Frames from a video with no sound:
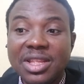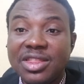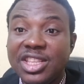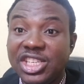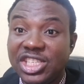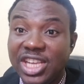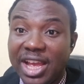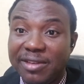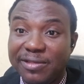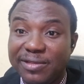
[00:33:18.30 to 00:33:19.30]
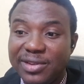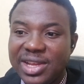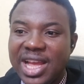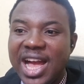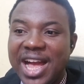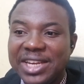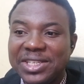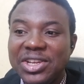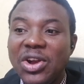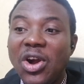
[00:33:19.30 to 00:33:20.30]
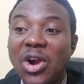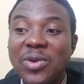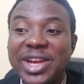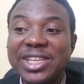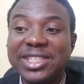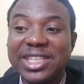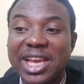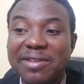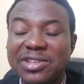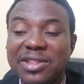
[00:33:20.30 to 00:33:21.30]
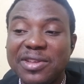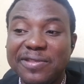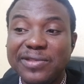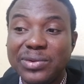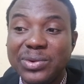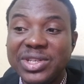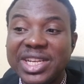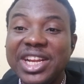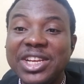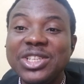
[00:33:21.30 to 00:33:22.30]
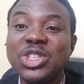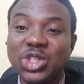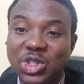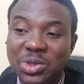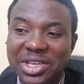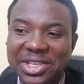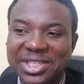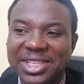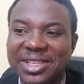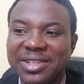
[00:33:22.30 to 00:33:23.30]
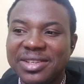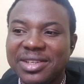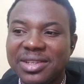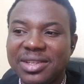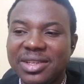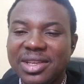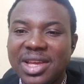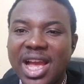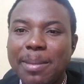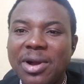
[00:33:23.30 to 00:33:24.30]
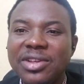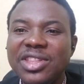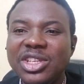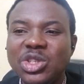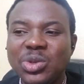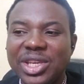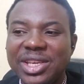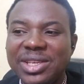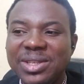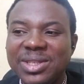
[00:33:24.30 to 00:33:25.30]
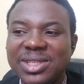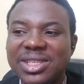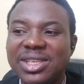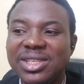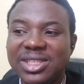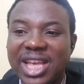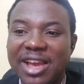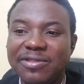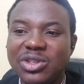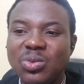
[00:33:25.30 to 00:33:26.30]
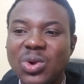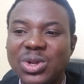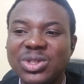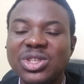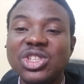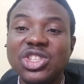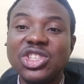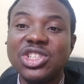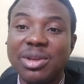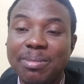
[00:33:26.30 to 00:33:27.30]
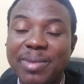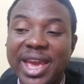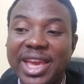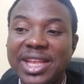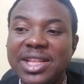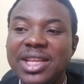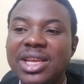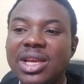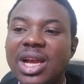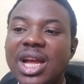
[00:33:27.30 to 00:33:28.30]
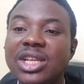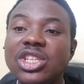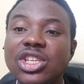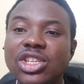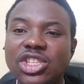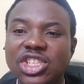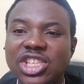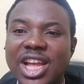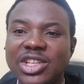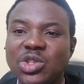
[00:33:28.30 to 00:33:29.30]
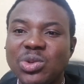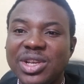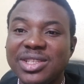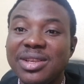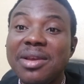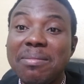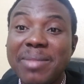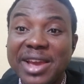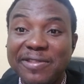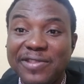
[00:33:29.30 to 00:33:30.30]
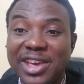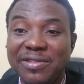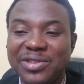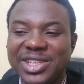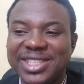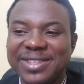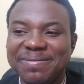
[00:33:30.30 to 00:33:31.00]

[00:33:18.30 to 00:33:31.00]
The chef had already served the food and drinks. Among the drinks served was champagne and chartreuse, my favorite.